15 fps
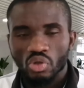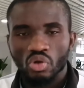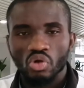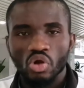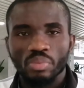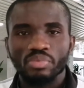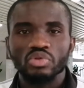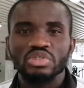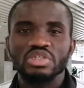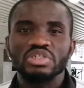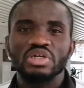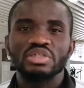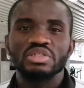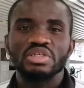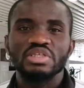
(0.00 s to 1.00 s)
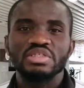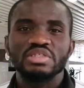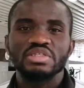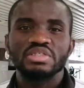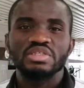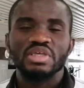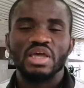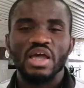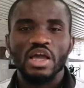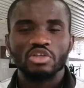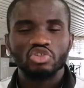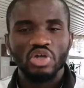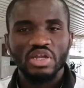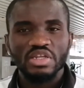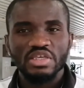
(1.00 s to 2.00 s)
Crop rotation is
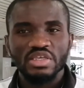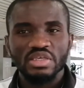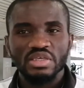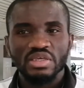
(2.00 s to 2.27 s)
actually